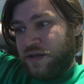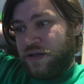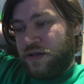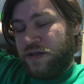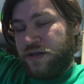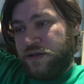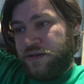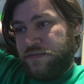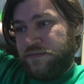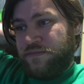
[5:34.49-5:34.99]

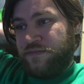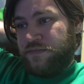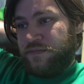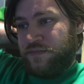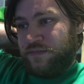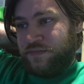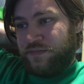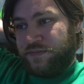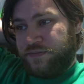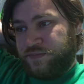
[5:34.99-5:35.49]
Um,
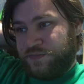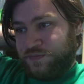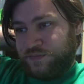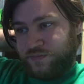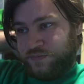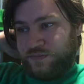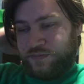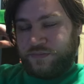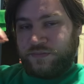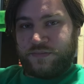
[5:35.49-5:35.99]

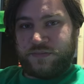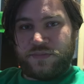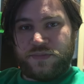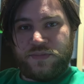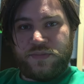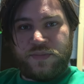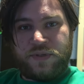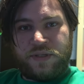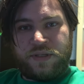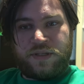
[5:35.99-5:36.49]

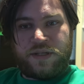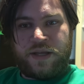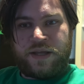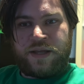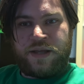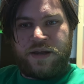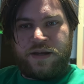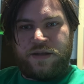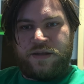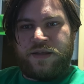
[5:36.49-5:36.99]
I, I
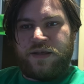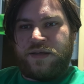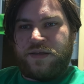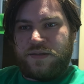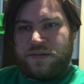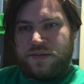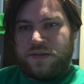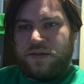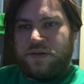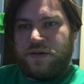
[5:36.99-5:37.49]
kind of like
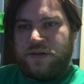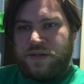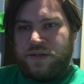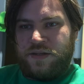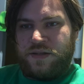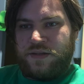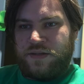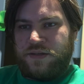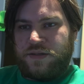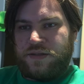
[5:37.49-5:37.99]
started
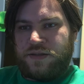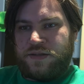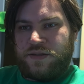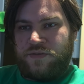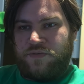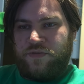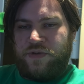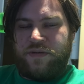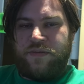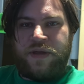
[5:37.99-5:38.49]

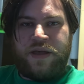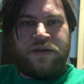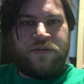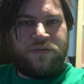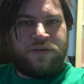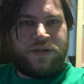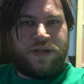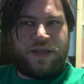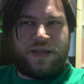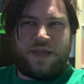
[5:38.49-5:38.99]
to
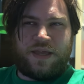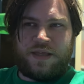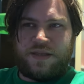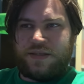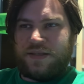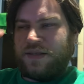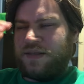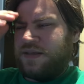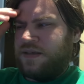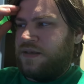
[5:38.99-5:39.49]
rebound, I
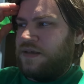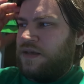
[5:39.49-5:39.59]
guess.